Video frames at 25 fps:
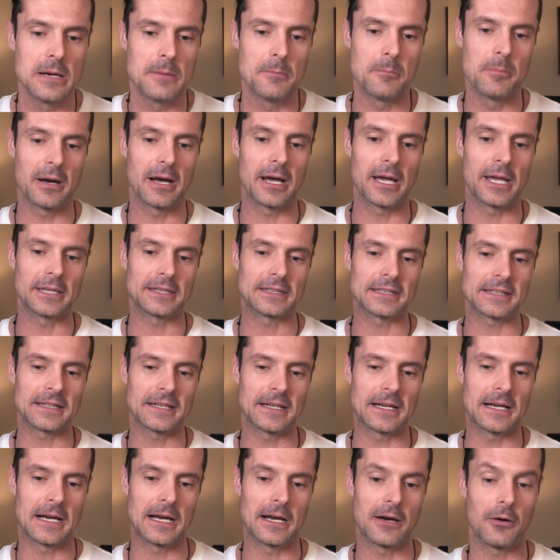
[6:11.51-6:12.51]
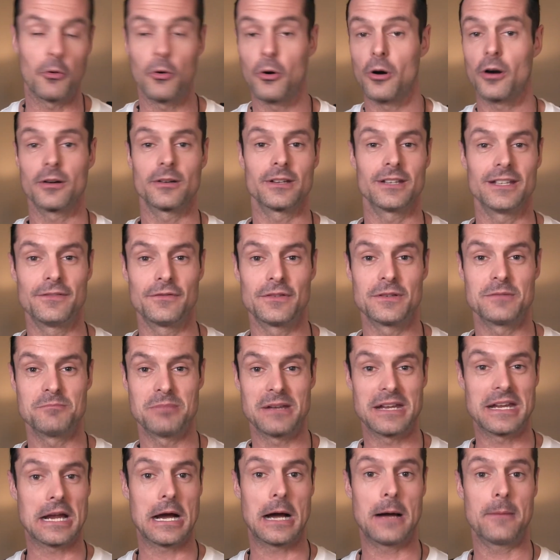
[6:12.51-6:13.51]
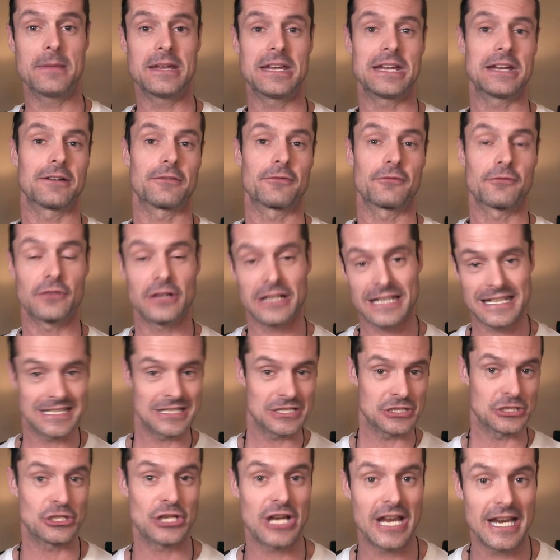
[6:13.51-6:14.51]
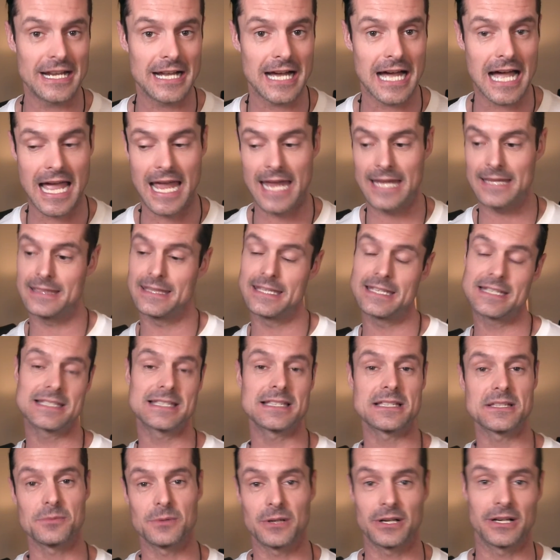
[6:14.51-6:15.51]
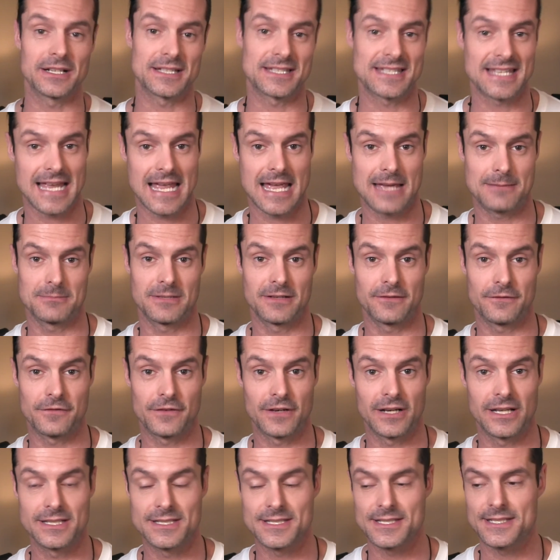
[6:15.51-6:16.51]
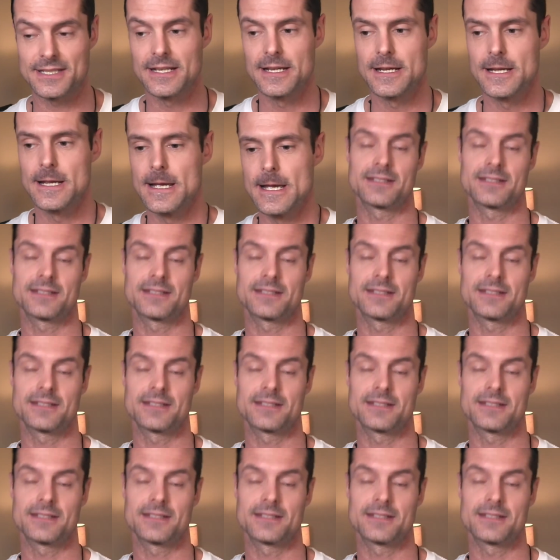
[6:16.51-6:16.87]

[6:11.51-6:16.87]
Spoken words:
but or even becoming a freaking Jedi, this is where it's at, my friends.